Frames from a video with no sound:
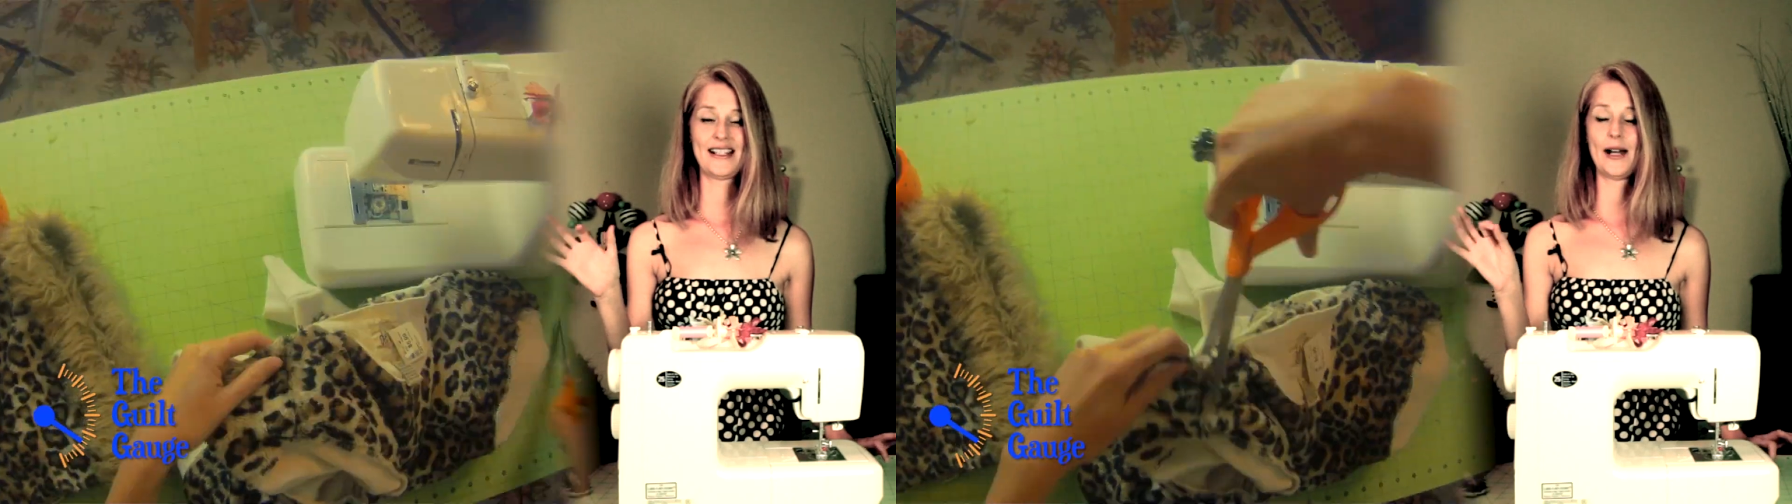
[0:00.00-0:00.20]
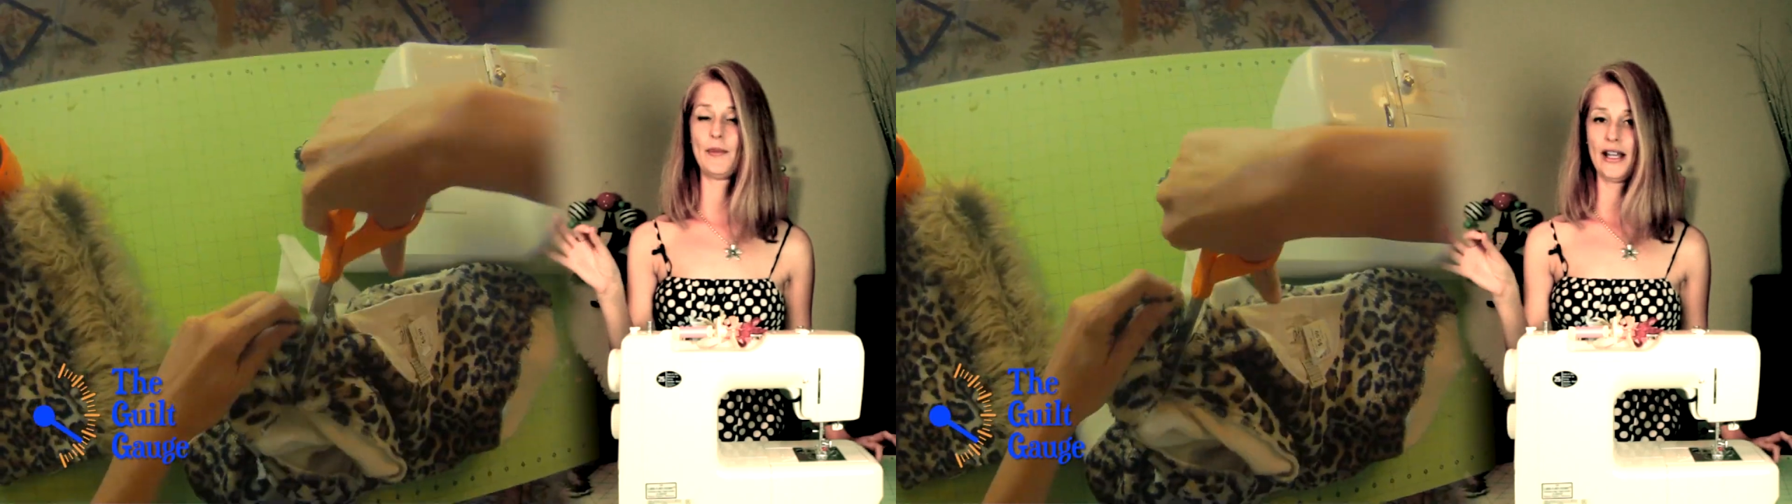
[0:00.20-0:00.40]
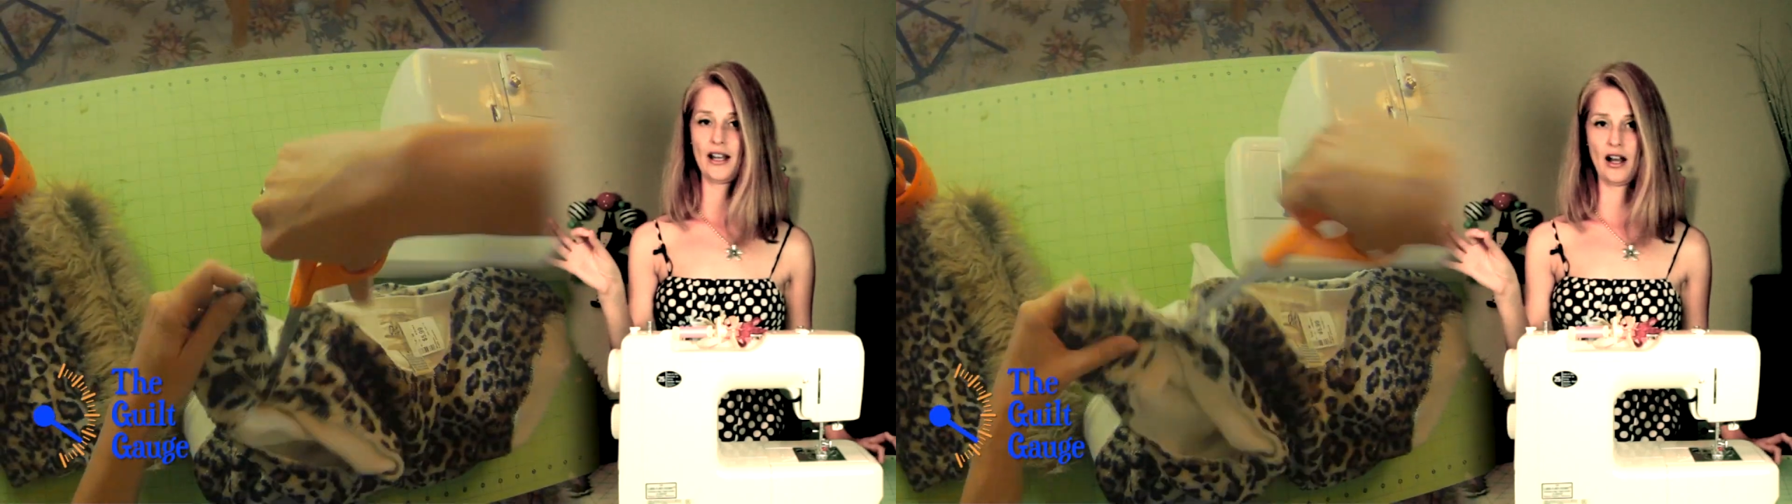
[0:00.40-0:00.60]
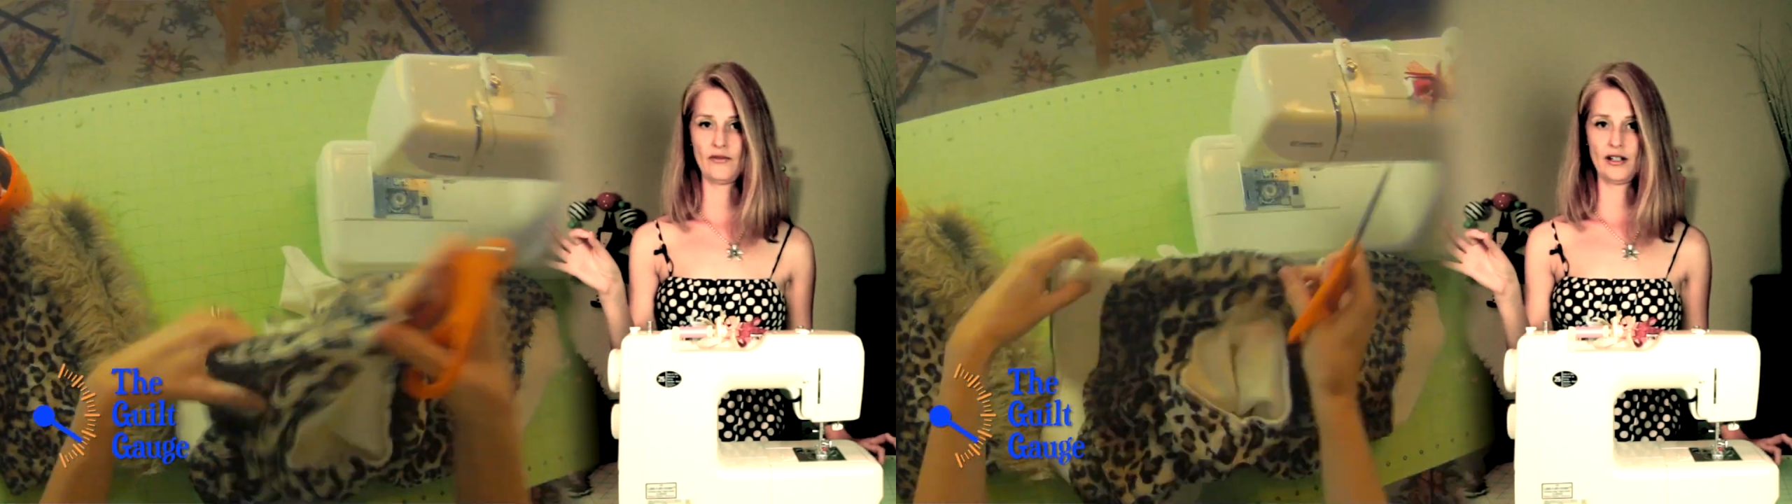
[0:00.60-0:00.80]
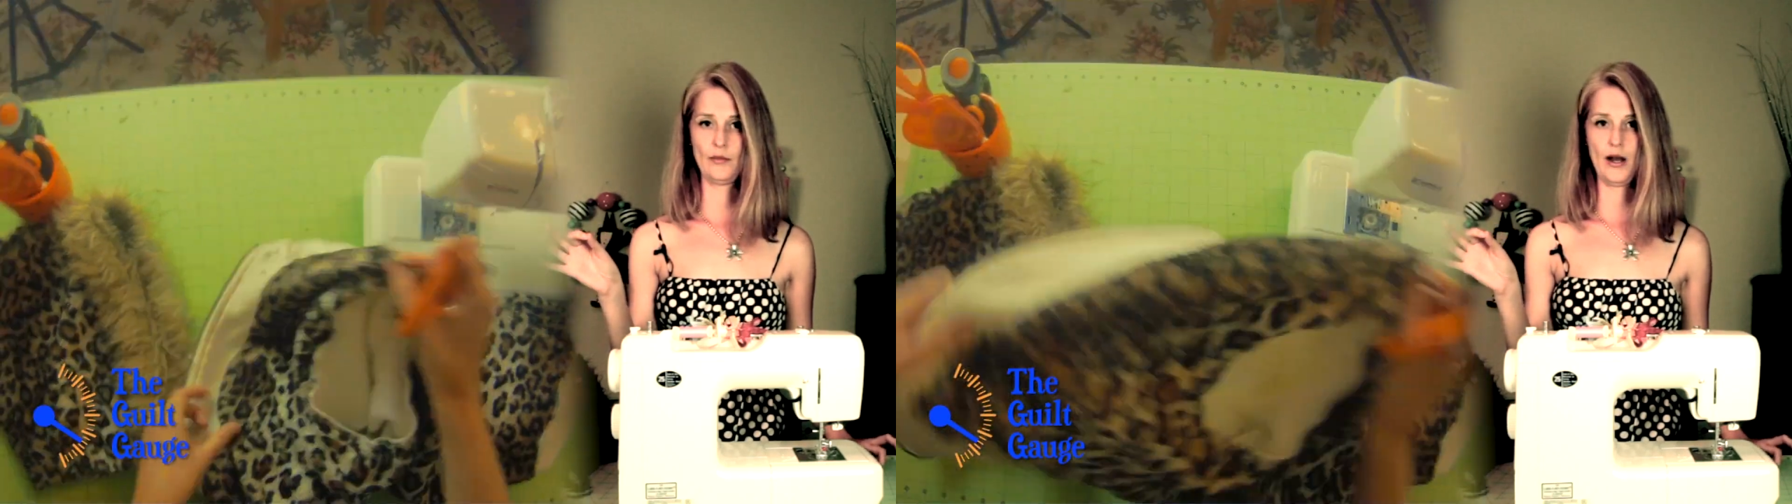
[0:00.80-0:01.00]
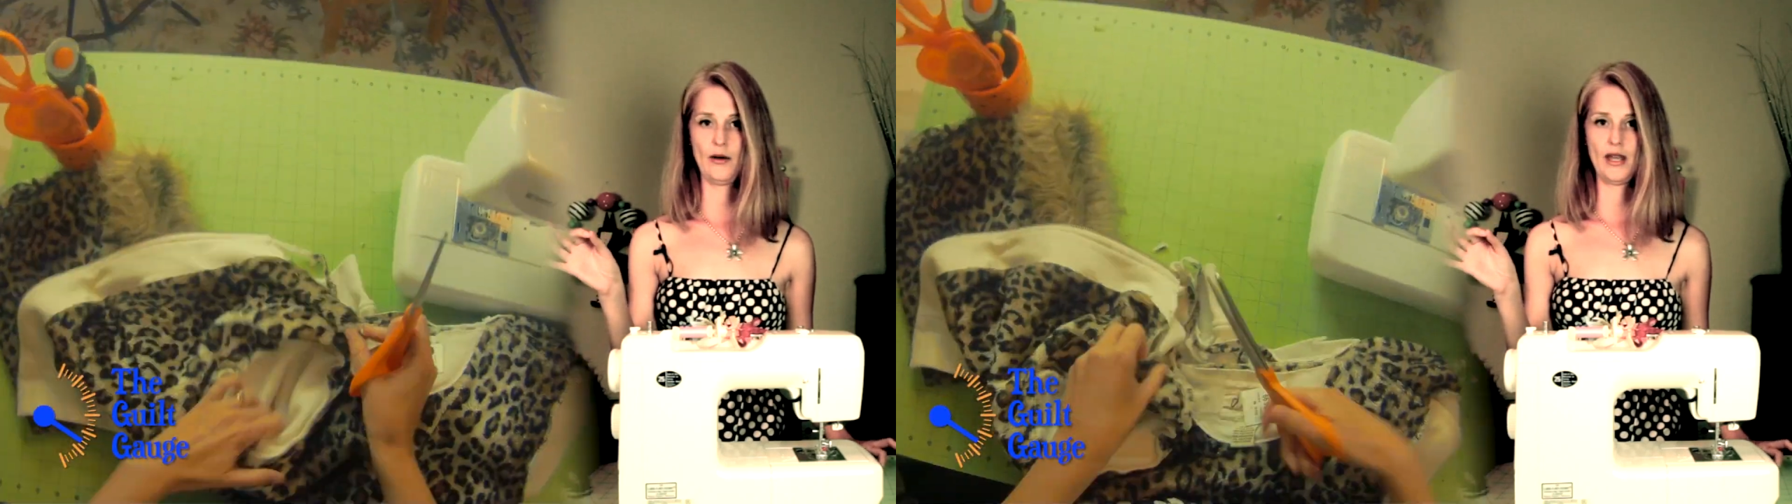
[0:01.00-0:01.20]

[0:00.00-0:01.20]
semi-confident about